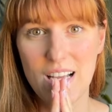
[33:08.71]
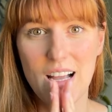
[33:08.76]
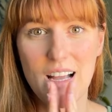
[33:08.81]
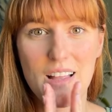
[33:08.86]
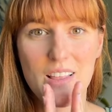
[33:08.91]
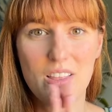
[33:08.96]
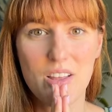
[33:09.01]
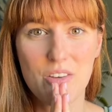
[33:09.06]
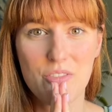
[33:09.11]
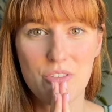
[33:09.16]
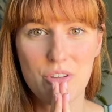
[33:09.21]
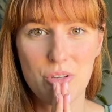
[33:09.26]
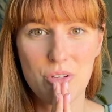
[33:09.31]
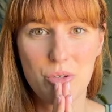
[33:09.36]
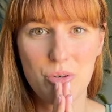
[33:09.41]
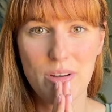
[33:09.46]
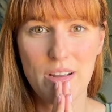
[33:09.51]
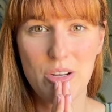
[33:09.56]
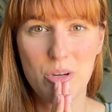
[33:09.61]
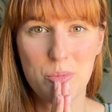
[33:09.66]
I love
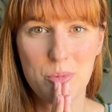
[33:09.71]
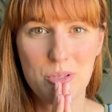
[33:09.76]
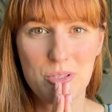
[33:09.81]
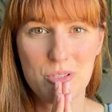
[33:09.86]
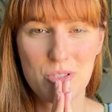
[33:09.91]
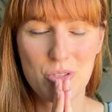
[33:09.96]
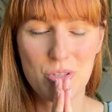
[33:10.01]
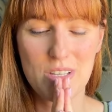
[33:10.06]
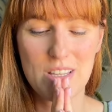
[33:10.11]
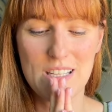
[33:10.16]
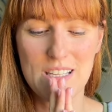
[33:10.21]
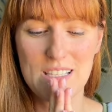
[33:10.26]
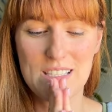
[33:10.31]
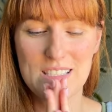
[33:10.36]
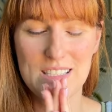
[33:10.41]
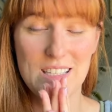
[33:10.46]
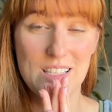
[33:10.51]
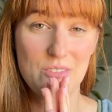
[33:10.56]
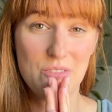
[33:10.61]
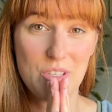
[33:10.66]
you. I hope you enjoyed
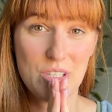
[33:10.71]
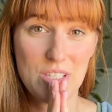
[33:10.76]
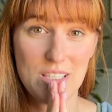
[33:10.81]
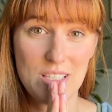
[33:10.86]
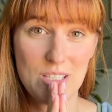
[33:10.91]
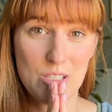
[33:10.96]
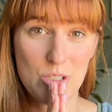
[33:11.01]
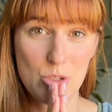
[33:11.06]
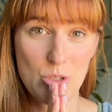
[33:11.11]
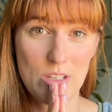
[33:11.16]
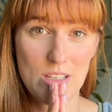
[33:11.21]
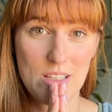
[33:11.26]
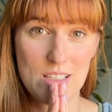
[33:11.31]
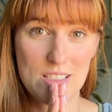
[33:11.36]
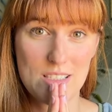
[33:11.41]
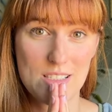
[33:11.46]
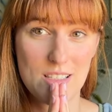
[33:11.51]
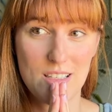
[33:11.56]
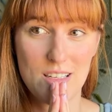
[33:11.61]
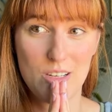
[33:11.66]
this. And if you didn't enjoy
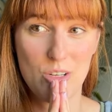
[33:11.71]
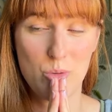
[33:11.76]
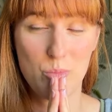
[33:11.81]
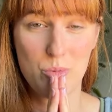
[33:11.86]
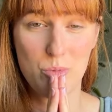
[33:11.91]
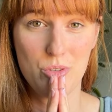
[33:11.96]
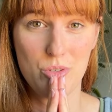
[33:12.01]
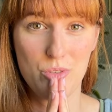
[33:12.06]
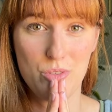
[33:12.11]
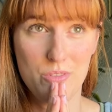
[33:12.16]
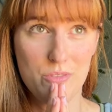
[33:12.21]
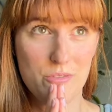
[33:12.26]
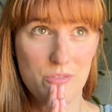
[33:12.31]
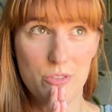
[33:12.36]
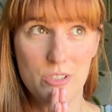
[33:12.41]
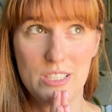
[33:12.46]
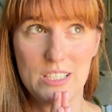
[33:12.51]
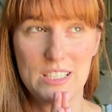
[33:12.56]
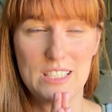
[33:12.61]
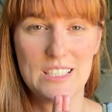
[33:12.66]
this, then I hope you
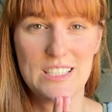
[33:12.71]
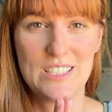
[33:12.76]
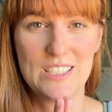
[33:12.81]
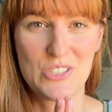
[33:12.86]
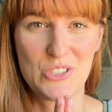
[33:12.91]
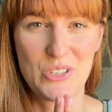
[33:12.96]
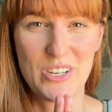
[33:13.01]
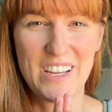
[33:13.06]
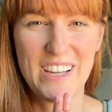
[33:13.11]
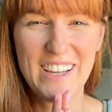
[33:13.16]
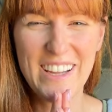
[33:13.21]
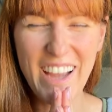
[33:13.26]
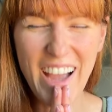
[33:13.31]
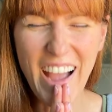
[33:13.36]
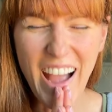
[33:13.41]
fully didn't enjoy it.